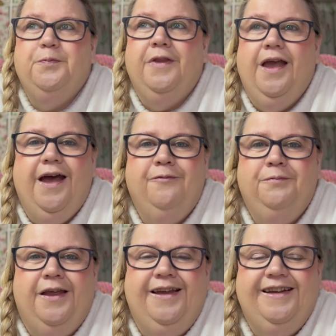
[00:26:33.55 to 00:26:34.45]
Yeah,
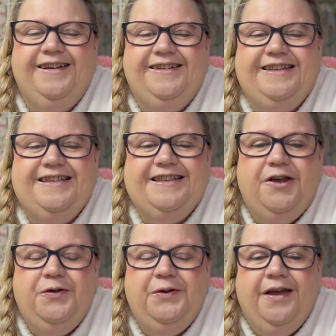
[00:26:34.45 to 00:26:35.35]
she's
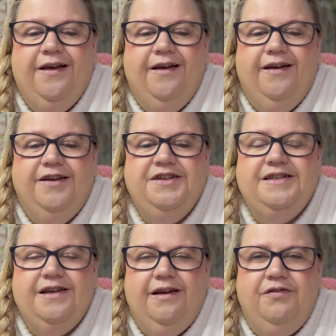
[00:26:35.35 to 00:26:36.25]
so
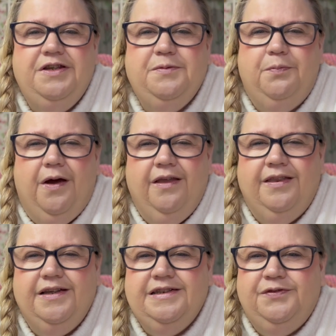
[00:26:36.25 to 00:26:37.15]
lovely to buy
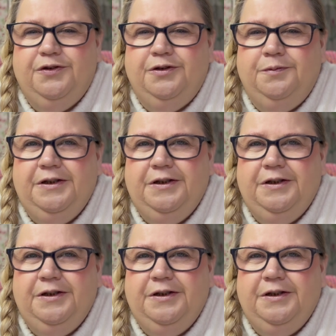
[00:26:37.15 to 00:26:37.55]
things for,